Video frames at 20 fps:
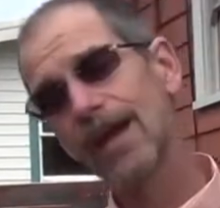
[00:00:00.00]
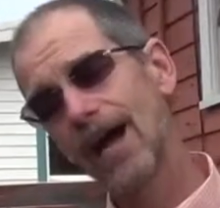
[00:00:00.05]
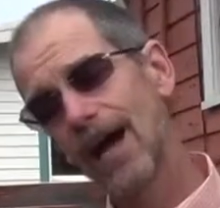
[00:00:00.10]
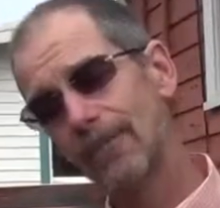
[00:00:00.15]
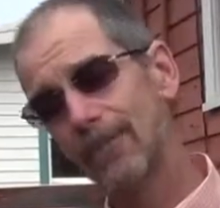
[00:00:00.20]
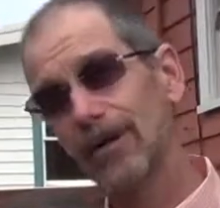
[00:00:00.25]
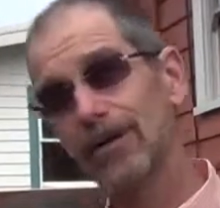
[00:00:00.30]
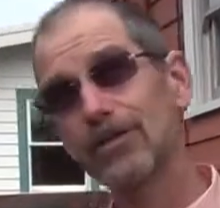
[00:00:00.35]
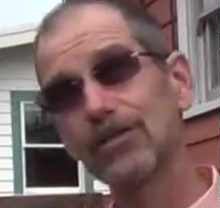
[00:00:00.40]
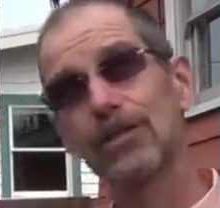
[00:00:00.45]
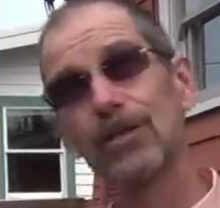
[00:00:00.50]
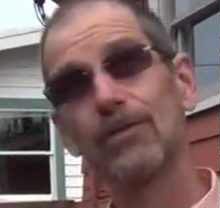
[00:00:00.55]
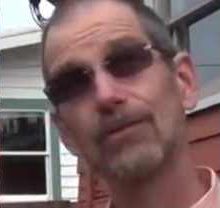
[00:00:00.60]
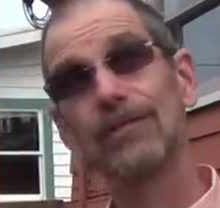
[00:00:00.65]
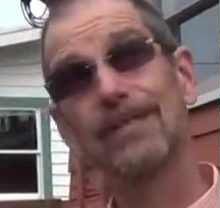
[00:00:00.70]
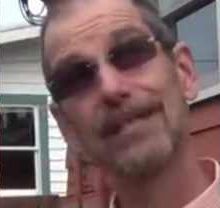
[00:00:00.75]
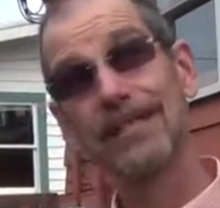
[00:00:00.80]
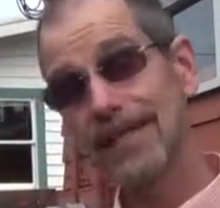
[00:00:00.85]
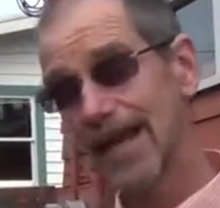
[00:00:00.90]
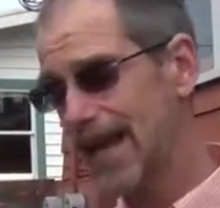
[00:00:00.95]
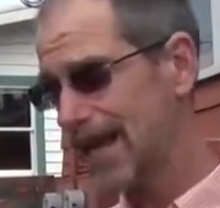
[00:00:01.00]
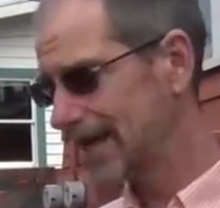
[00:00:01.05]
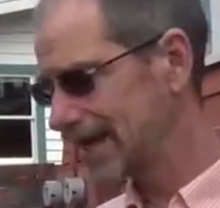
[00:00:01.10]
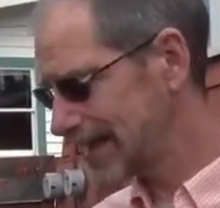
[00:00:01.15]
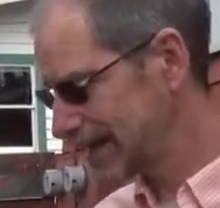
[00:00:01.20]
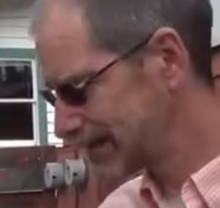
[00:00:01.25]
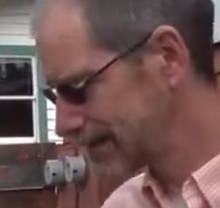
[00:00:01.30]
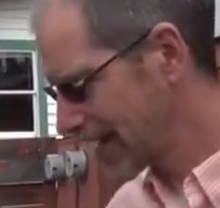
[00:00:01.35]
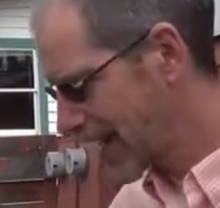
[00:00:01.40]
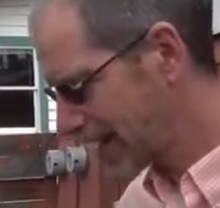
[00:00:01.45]
I'm going to show you. Today
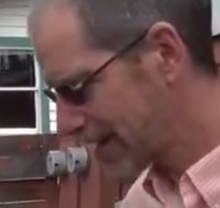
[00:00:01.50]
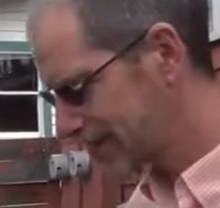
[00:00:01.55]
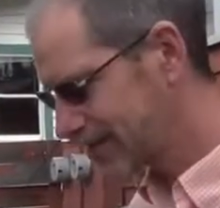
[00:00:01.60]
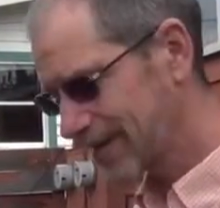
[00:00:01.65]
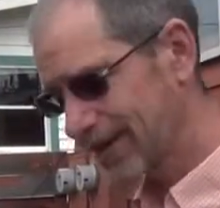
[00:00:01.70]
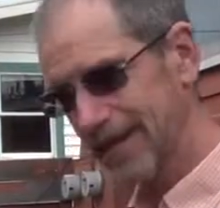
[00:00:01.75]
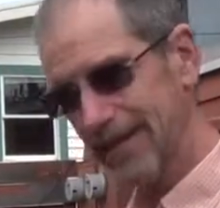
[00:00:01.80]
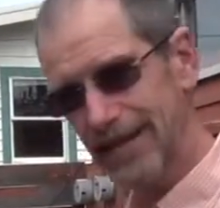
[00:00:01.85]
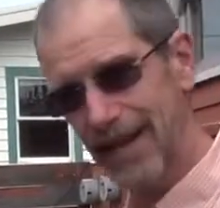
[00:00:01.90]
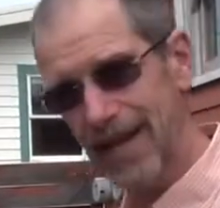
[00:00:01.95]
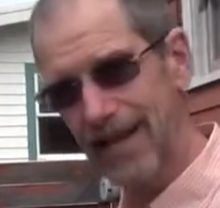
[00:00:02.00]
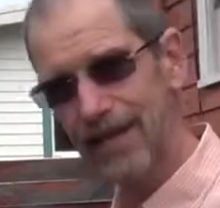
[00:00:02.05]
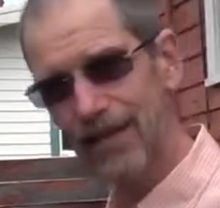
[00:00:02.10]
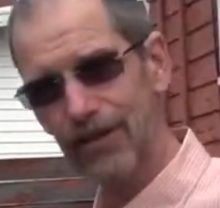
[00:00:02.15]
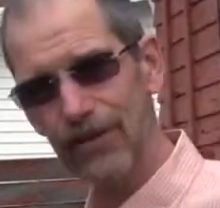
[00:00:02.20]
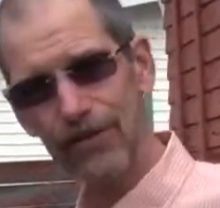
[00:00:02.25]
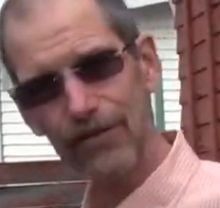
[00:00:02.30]
is not a sunny day here,